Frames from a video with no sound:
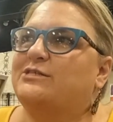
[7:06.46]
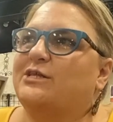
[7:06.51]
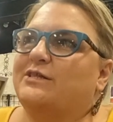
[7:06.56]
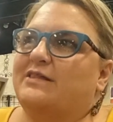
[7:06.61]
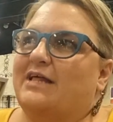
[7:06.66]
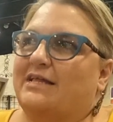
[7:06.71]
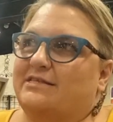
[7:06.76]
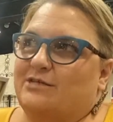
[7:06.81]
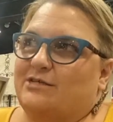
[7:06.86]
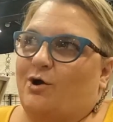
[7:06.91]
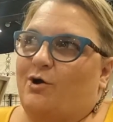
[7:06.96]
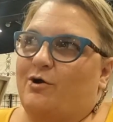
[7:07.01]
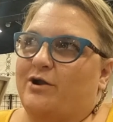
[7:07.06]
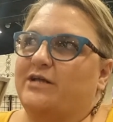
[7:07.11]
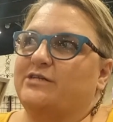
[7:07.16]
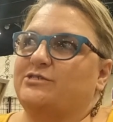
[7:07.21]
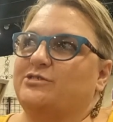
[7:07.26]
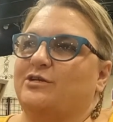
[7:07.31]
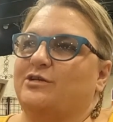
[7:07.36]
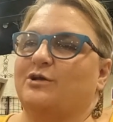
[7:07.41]
that's a
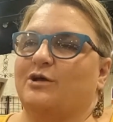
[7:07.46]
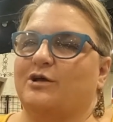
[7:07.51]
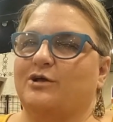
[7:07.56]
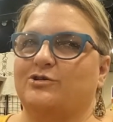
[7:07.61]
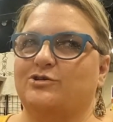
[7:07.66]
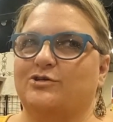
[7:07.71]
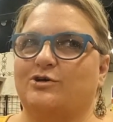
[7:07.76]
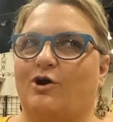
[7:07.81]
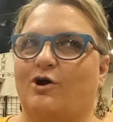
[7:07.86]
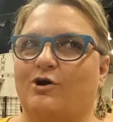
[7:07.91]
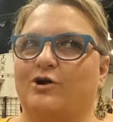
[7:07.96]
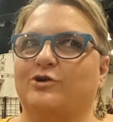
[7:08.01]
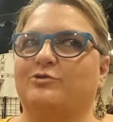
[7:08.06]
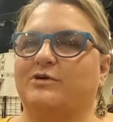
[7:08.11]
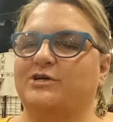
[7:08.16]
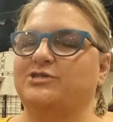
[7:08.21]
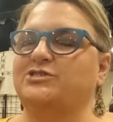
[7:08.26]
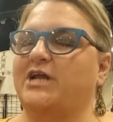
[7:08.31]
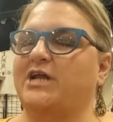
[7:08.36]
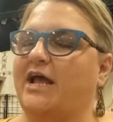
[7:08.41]
hard
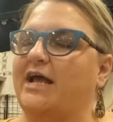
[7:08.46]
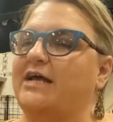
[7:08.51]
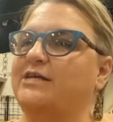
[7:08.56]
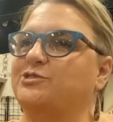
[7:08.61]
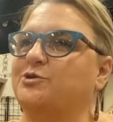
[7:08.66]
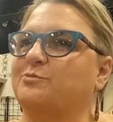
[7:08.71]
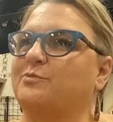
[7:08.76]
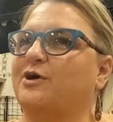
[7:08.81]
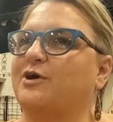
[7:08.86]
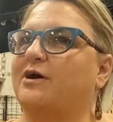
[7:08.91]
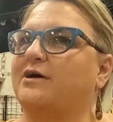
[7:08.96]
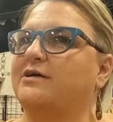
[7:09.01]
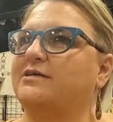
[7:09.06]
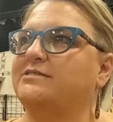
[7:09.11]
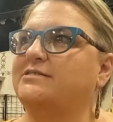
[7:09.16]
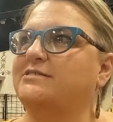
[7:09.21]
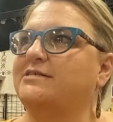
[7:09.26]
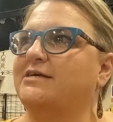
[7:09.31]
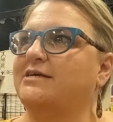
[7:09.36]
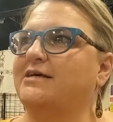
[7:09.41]
question to answer because